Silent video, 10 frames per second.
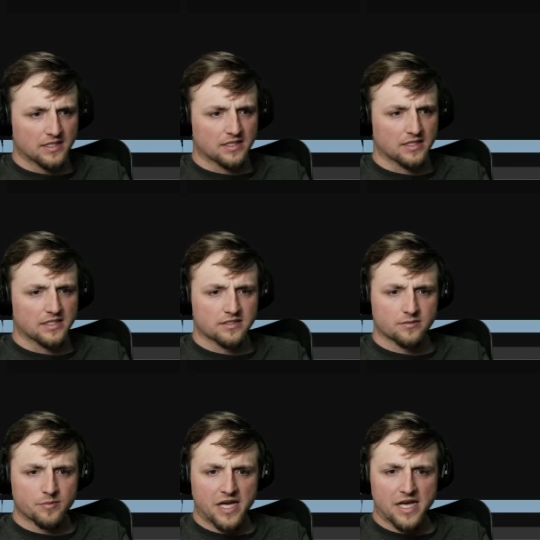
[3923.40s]

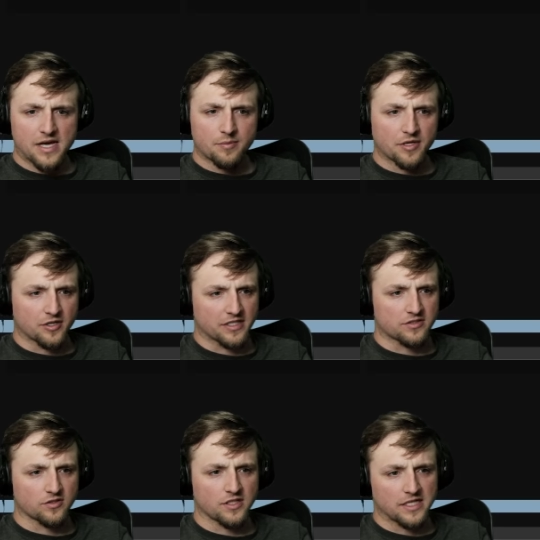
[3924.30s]
List map. Okay,
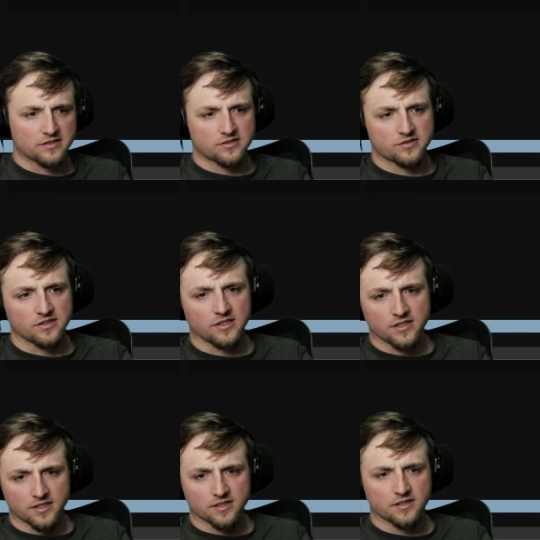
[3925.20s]
so let
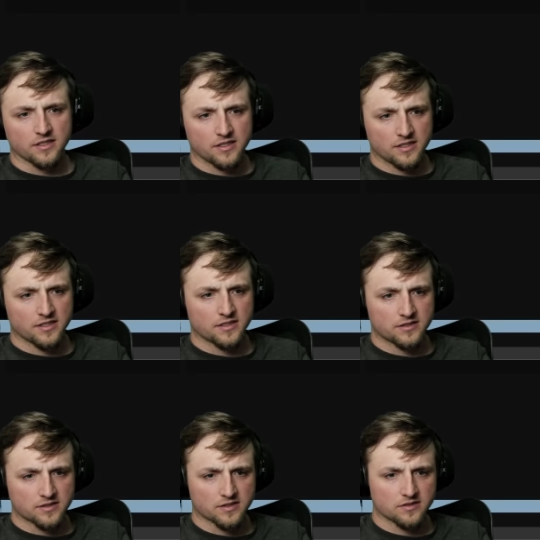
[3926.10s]
star
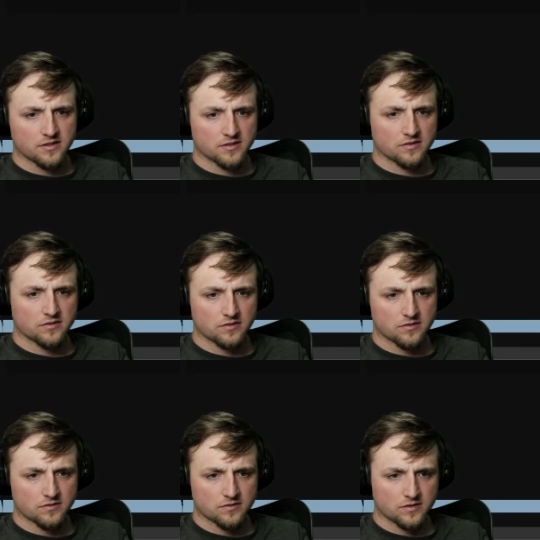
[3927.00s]
args is
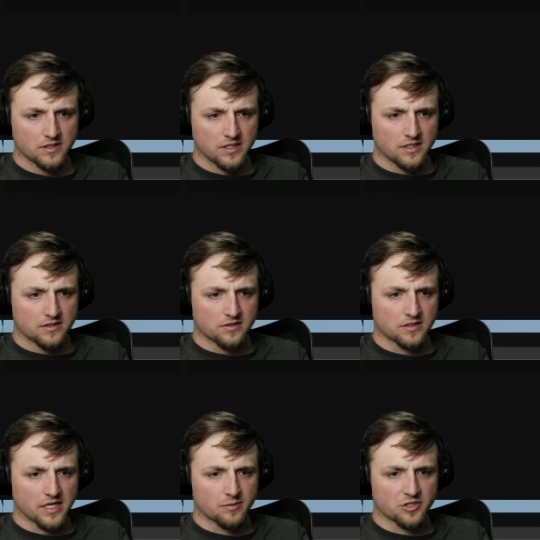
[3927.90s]
this.
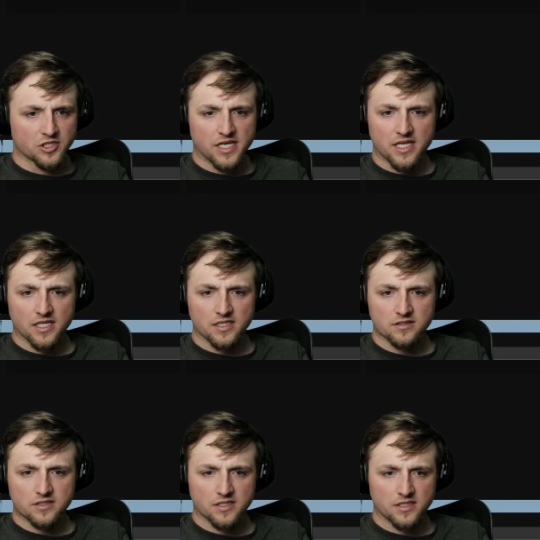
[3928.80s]
Same
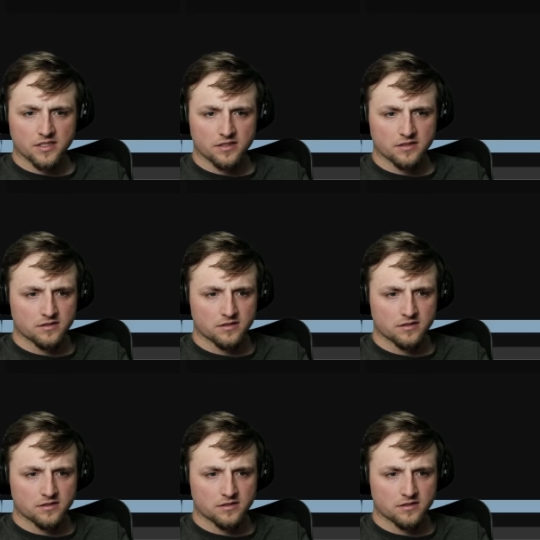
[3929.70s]
shenanigans here.